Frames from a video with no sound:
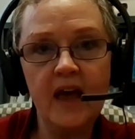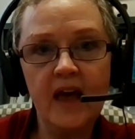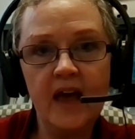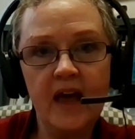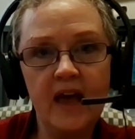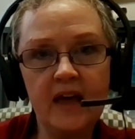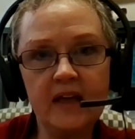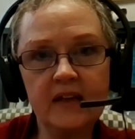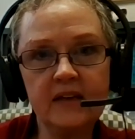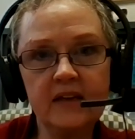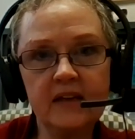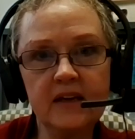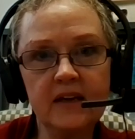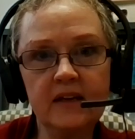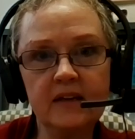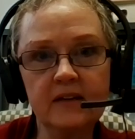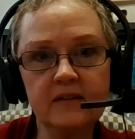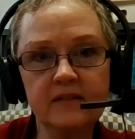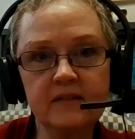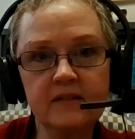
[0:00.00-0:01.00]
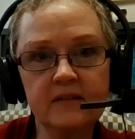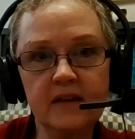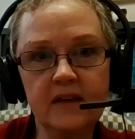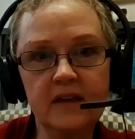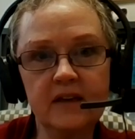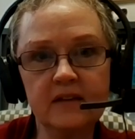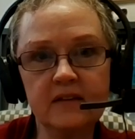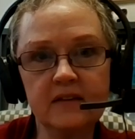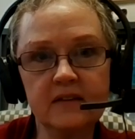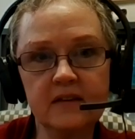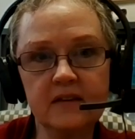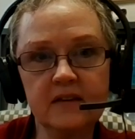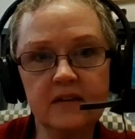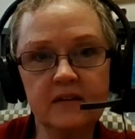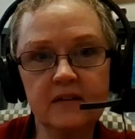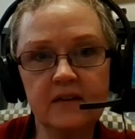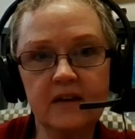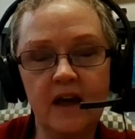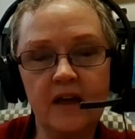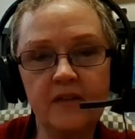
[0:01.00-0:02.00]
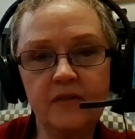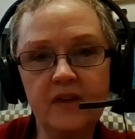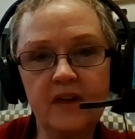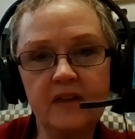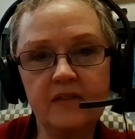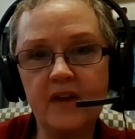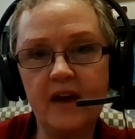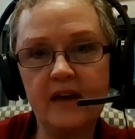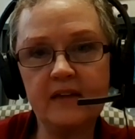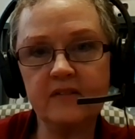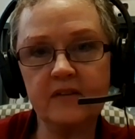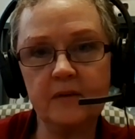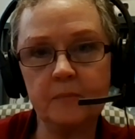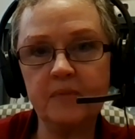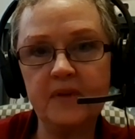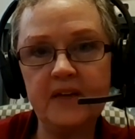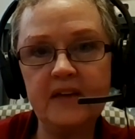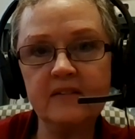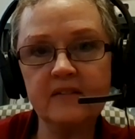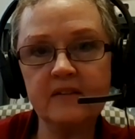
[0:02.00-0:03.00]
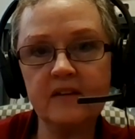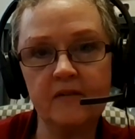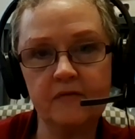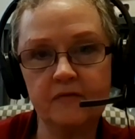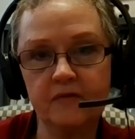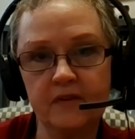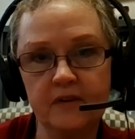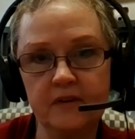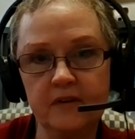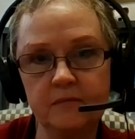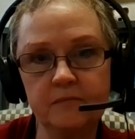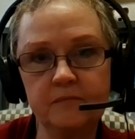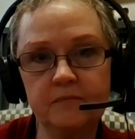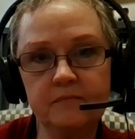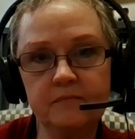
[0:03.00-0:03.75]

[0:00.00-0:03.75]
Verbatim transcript: And it's, it, I think that's a piece of the